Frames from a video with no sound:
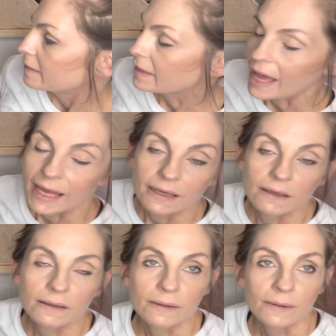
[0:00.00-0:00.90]
that
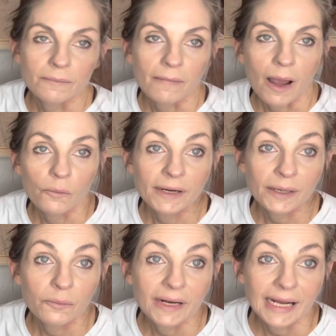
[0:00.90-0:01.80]
I
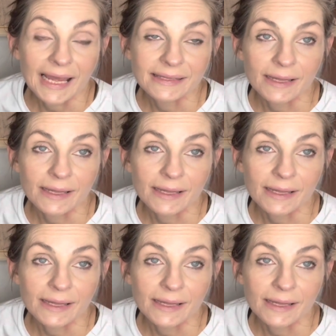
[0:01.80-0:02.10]
really like.